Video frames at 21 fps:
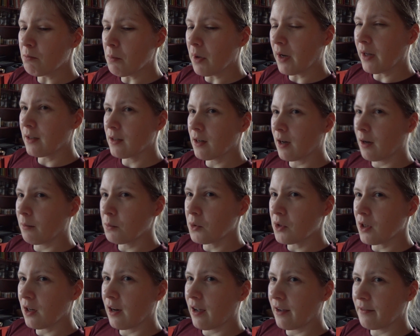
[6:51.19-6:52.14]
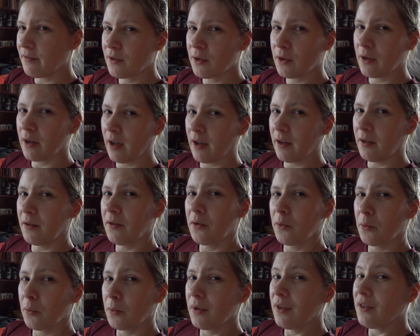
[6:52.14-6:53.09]
might come to life tonight.
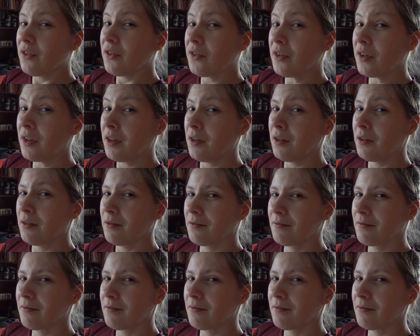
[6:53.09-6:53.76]
We'll see.